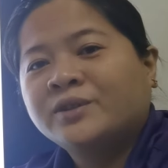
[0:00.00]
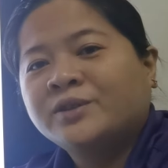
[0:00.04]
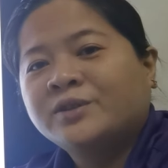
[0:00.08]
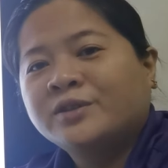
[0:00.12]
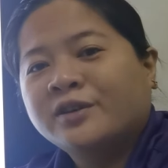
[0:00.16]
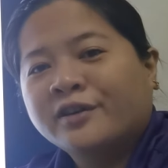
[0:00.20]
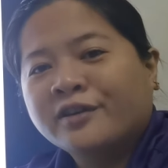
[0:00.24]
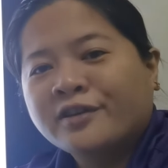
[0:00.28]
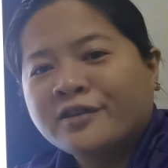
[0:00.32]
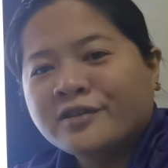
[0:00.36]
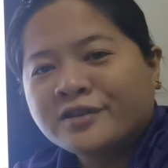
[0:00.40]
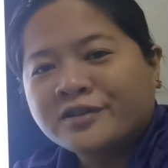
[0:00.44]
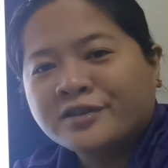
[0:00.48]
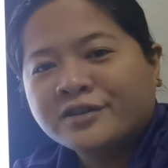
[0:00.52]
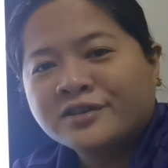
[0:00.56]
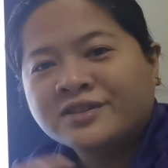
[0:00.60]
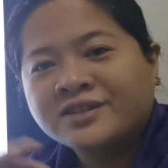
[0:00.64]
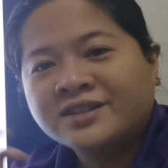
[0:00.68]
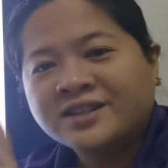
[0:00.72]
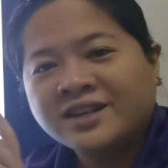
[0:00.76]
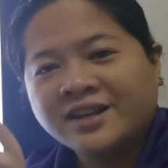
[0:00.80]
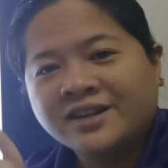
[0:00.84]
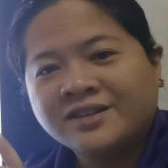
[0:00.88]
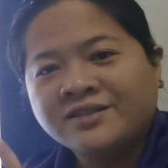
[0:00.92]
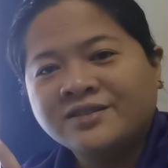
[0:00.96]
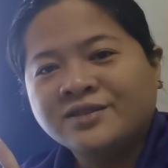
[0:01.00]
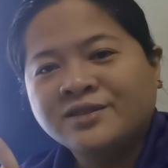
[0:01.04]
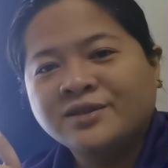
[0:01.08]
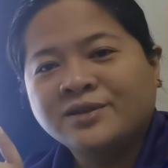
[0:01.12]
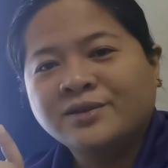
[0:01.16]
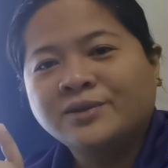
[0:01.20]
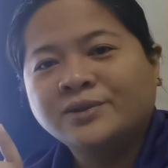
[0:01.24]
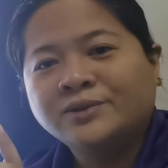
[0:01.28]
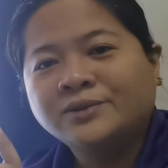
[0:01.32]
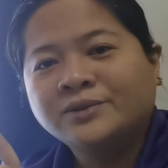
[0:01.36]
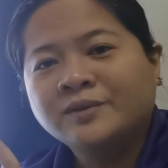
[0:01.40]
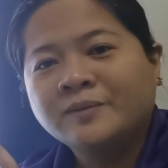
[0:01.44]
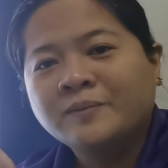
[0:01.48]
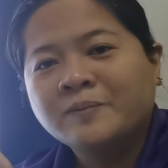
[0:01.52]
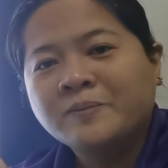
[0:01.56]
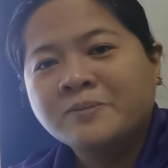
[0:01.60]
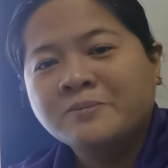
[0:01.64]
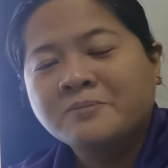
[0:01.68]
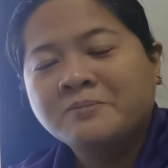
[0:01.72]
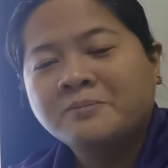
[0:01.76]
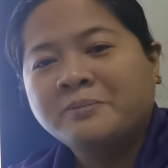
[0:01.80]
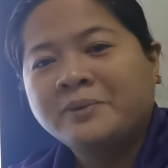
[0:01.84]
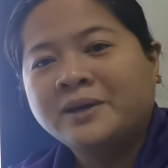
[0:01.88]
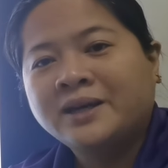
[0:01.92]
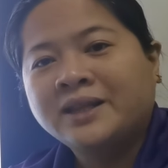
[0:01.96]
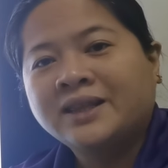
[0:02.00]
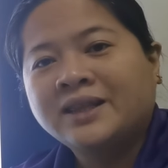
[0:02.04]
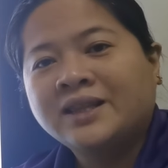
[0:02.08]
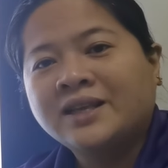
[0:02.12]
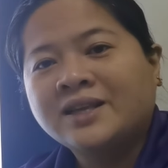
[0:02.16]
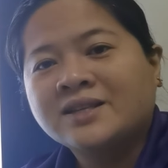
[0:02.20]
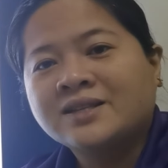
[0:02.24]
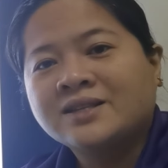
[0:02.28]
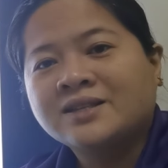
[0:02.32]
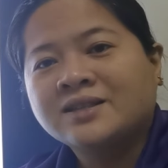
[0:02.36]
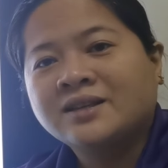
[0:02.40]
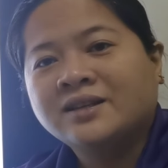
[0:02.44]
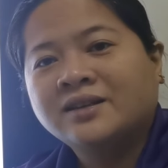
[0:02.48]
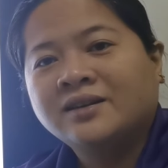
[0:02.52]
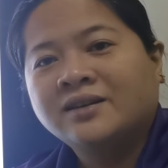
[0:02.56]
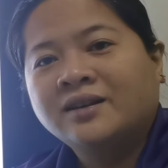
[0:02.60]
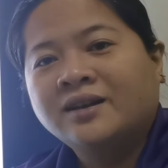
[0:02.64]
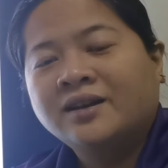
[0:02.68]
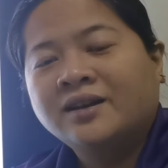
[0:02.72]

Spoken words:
a darker skin tone, but is